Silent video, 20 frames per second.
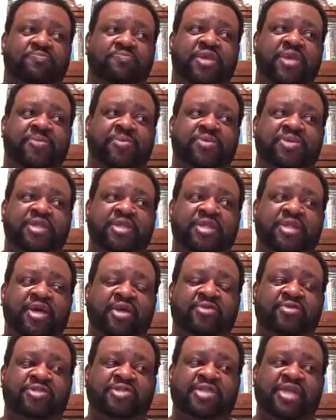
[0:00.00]
People need to
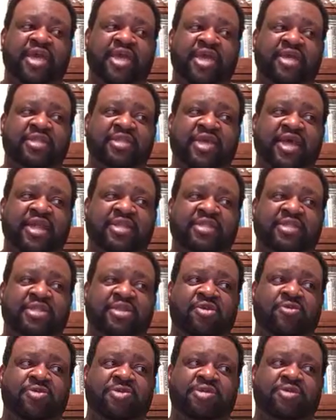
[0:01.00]
understand that
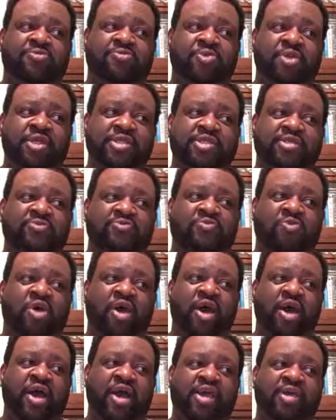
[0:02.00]
there is a reason
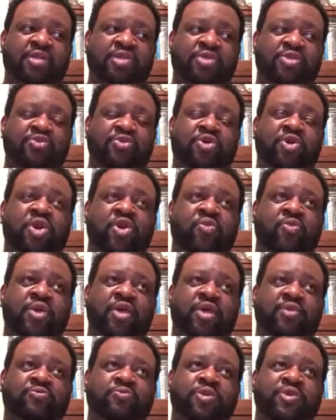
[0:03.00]
why you go
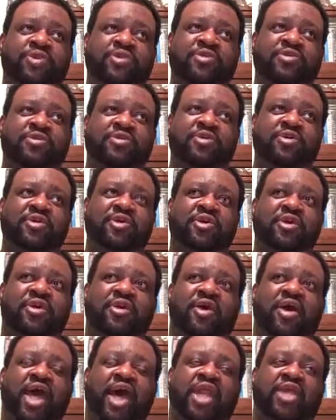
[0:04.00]
in with,
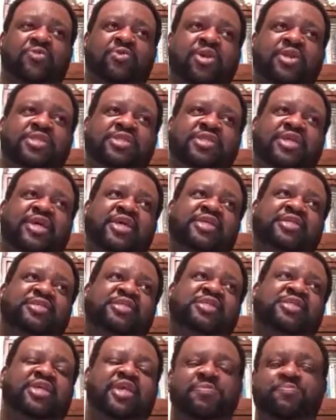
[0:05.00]
I don't want to say
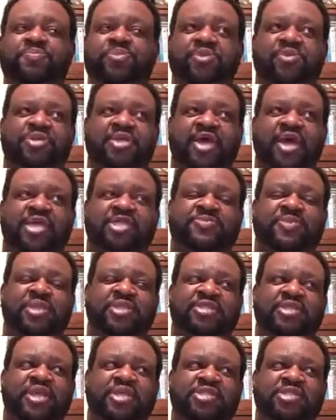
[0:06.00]
tempered
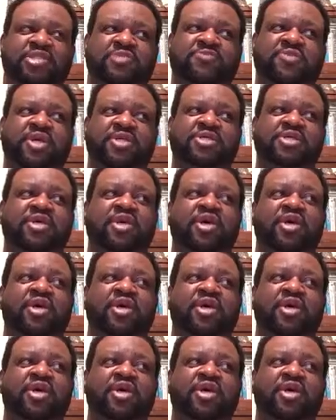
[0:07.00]
expectations, but